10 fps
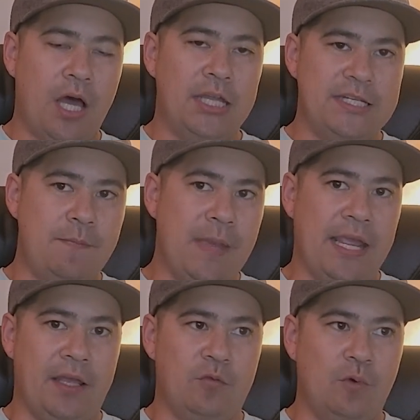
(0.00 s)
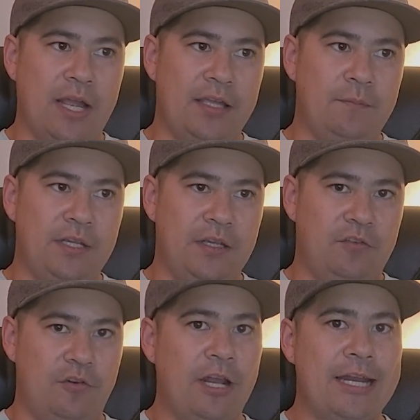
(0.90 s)
on demand, right?
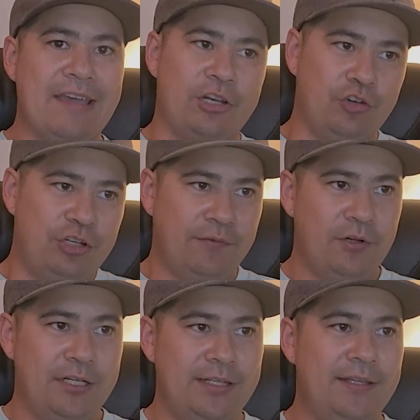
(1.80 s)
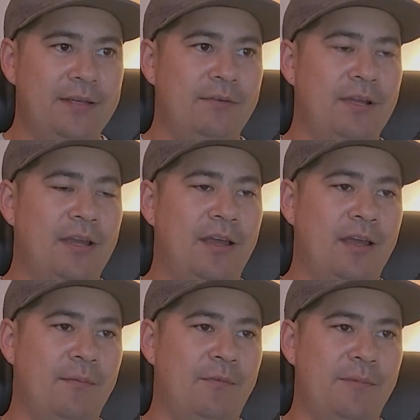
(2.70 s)
Because you're not having to shift or anything
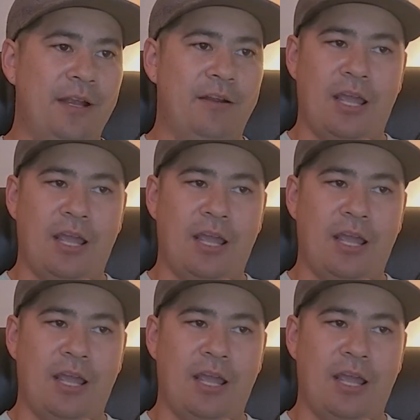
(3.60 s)
from there.